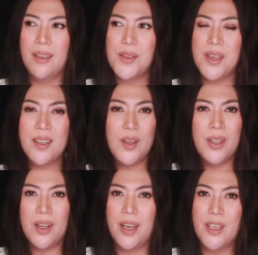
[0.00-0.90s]
these are
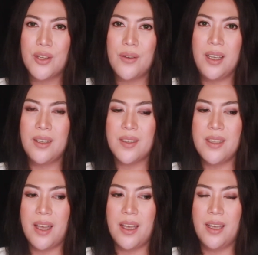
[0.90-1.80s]
the countries
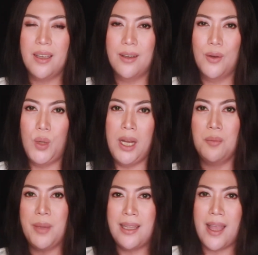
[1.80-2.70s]
na
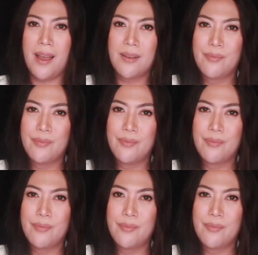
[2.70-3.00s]
walang bilang.